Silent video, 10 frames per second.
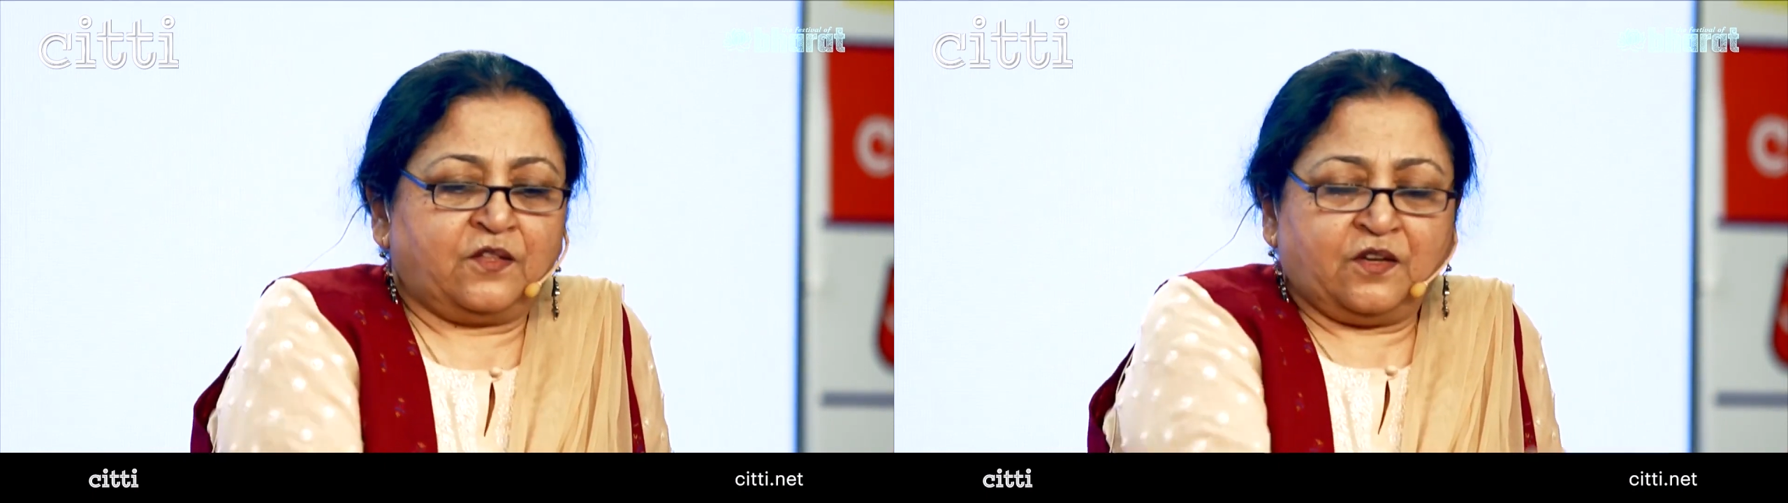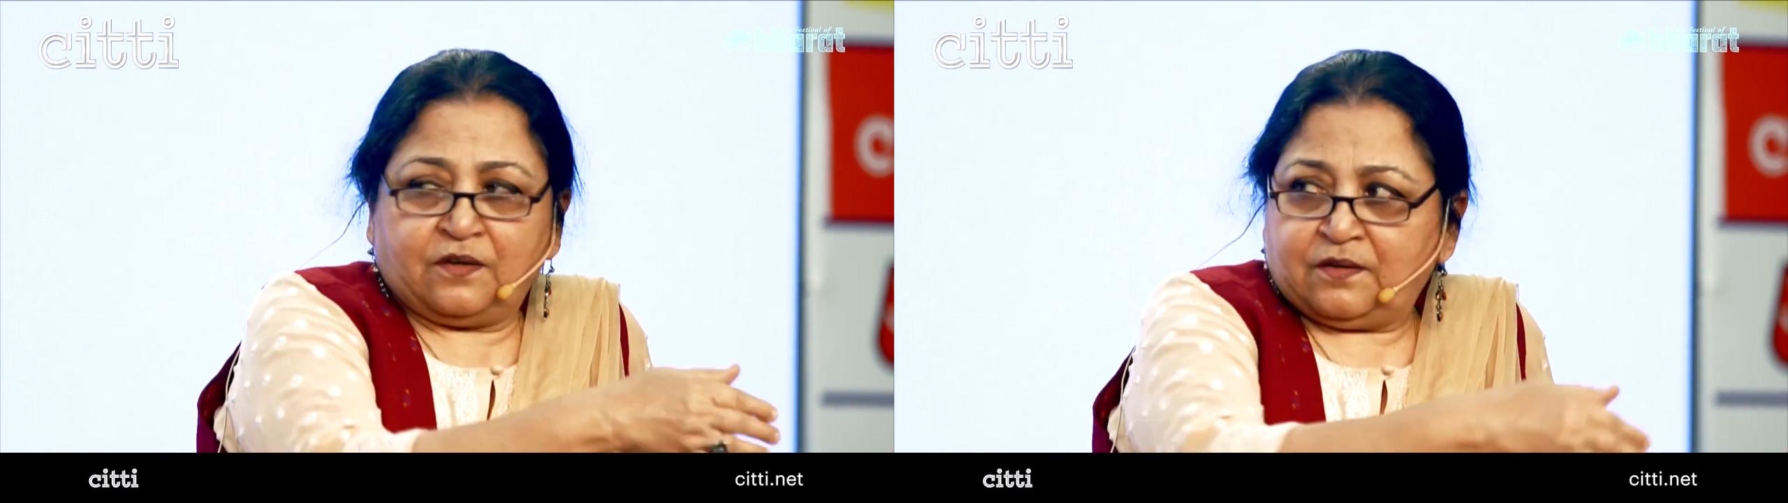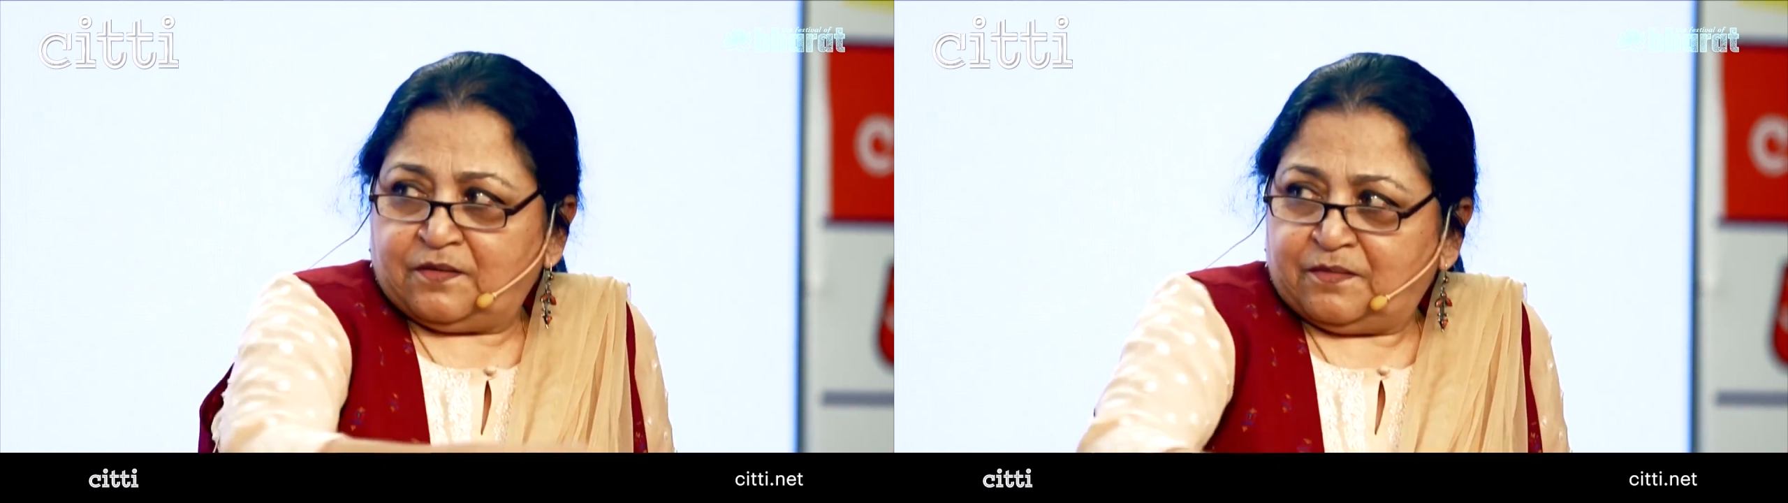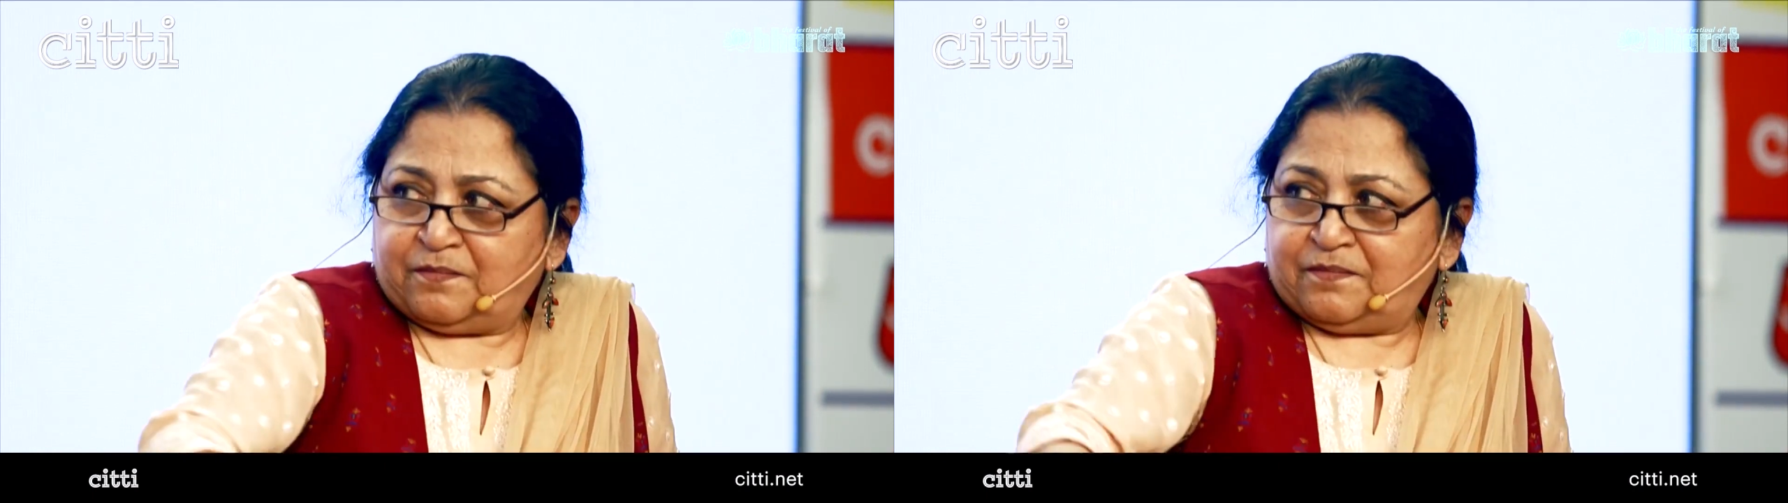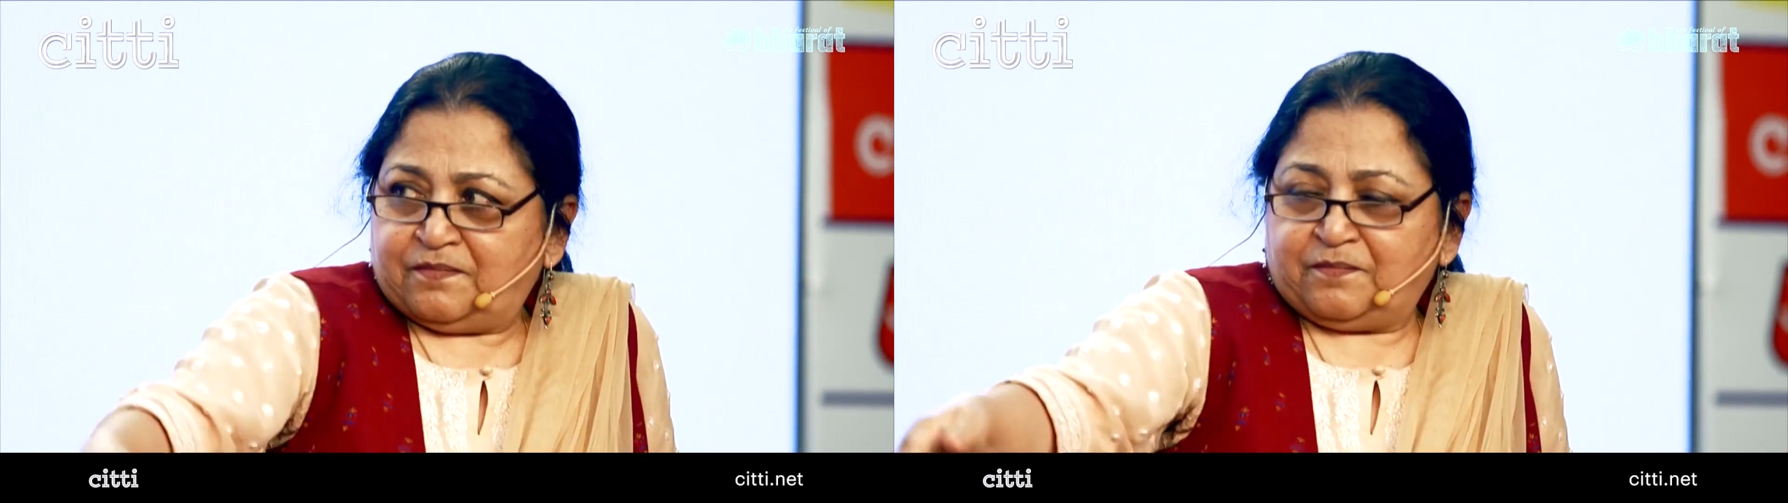the
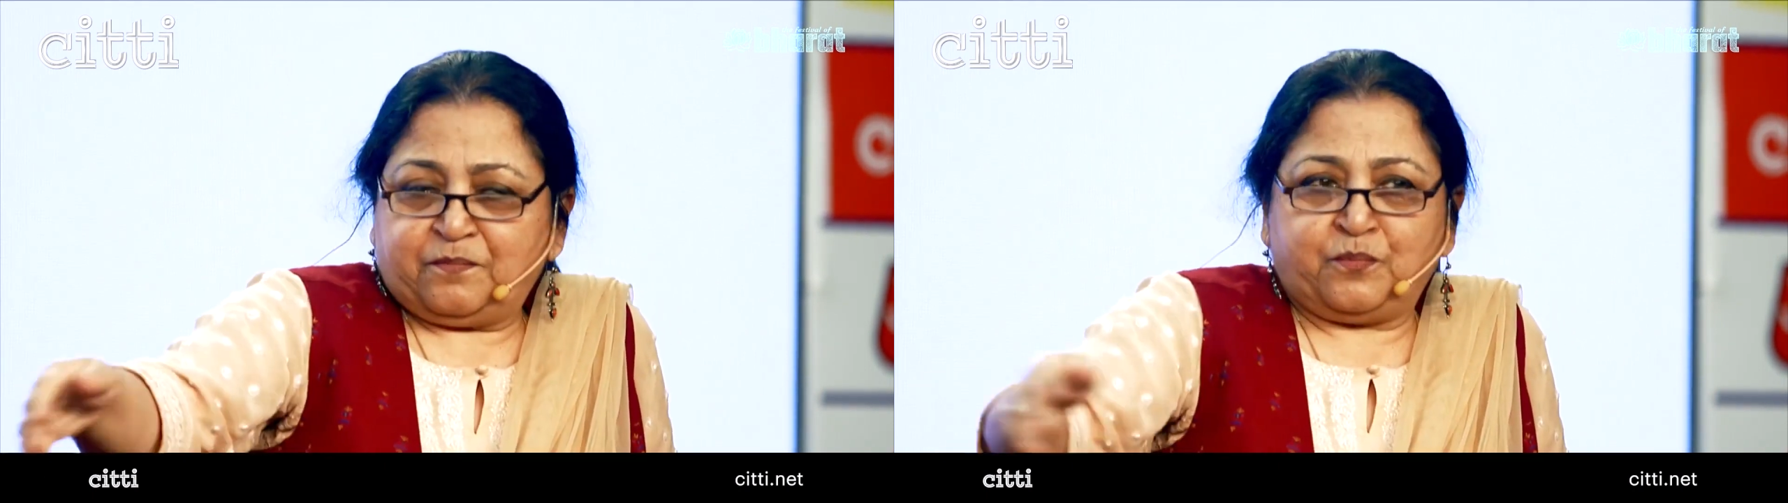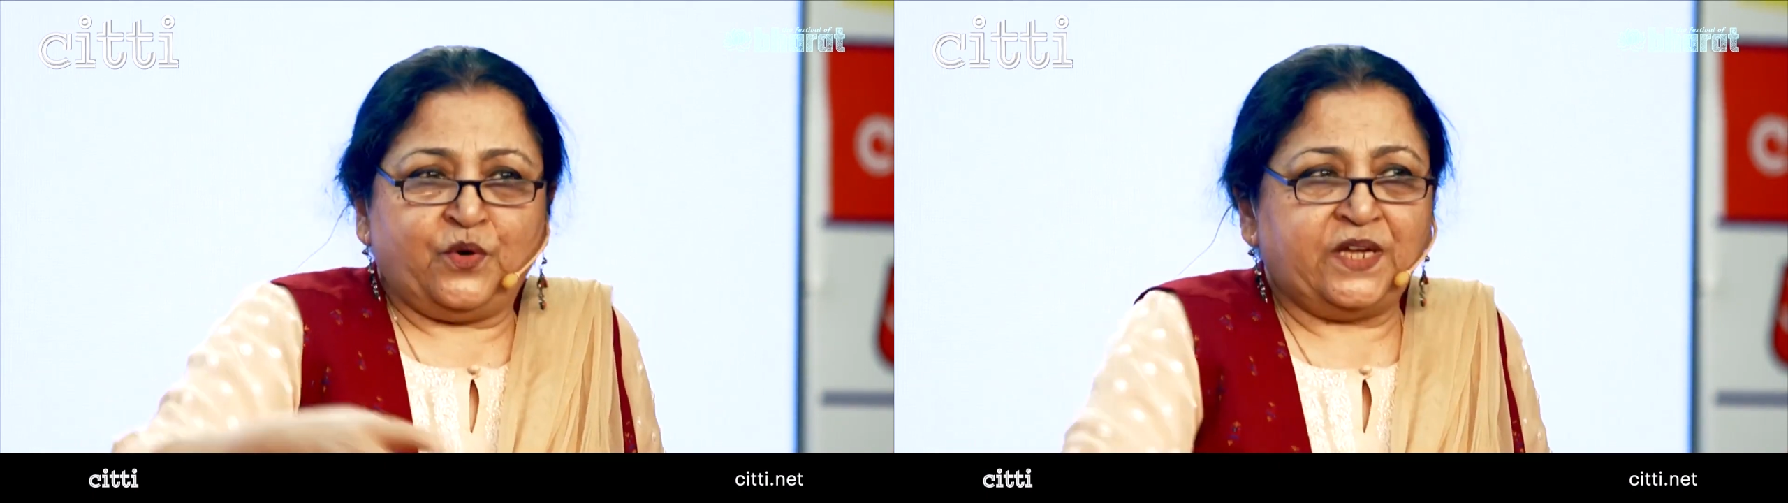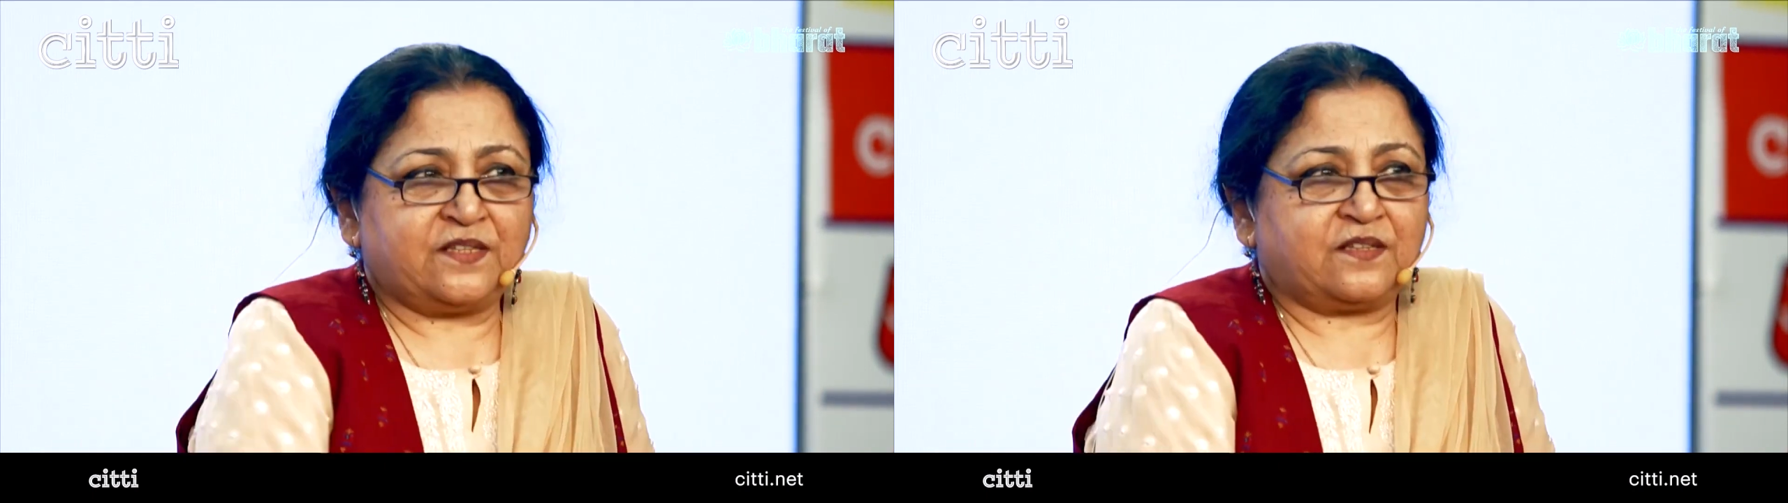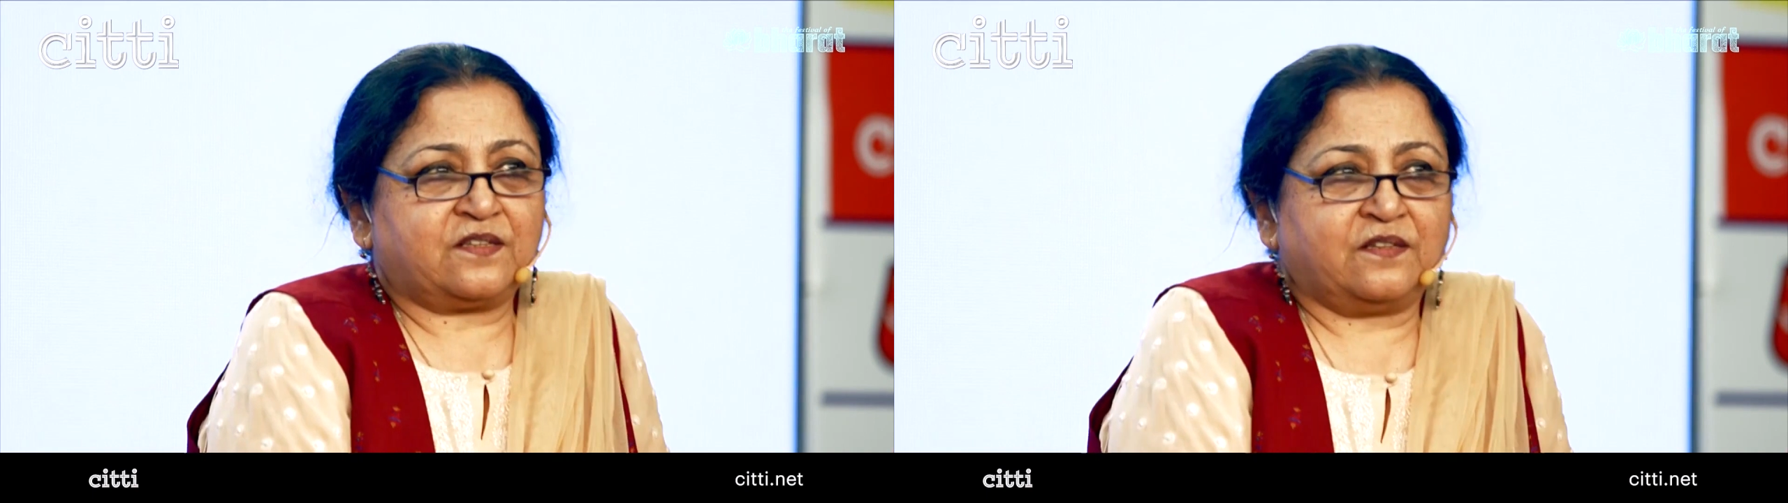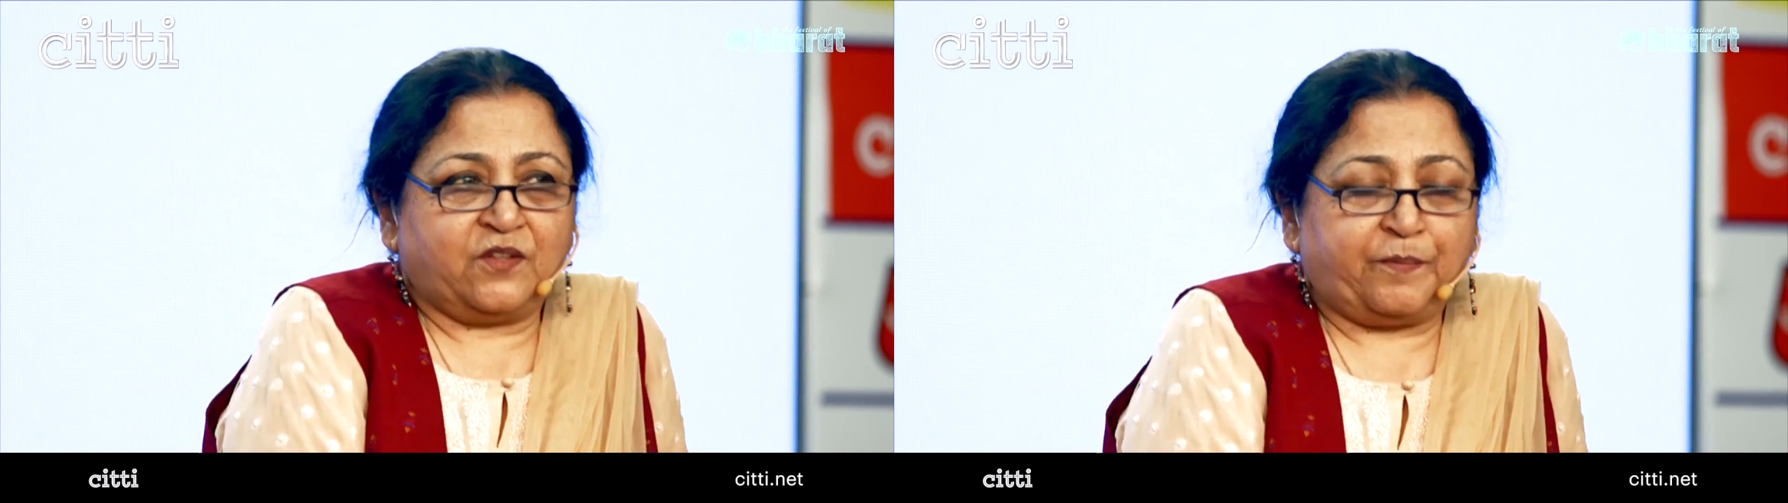priest,